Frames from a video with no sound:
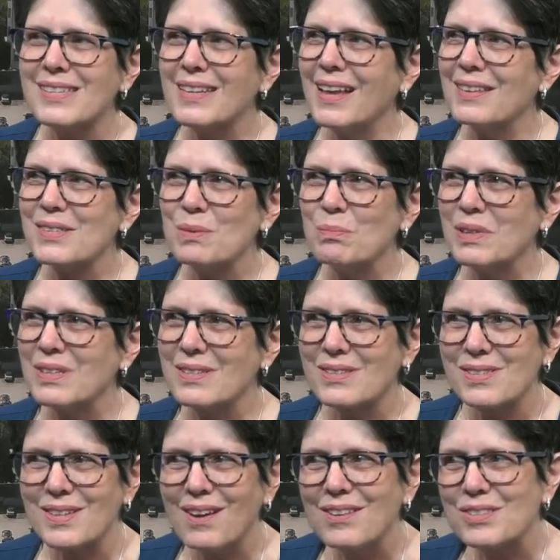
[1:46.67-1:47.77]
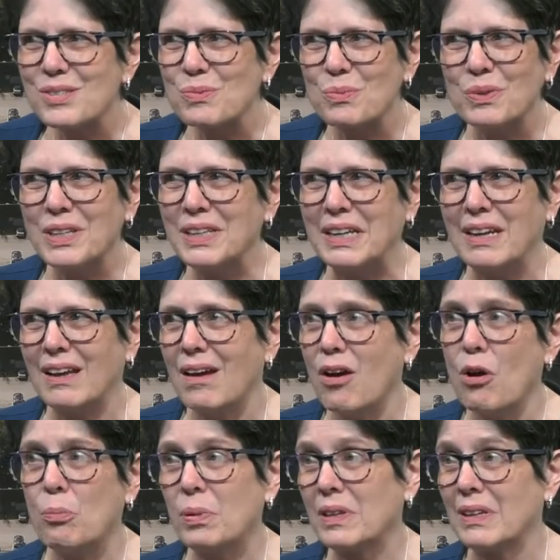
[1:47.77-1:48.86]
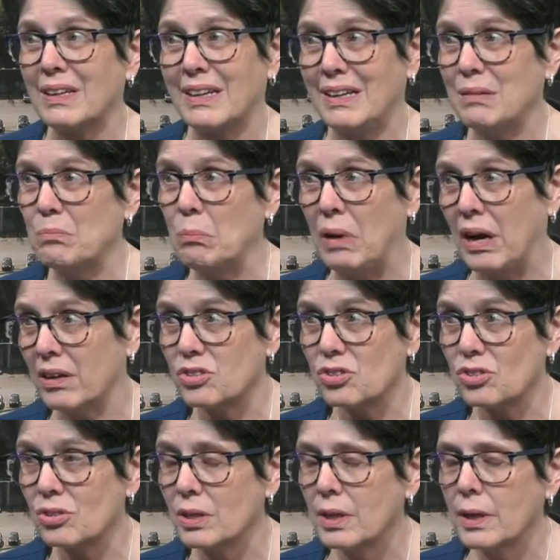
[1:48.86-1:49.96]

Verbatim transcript: it hasn't been discussed really openly much.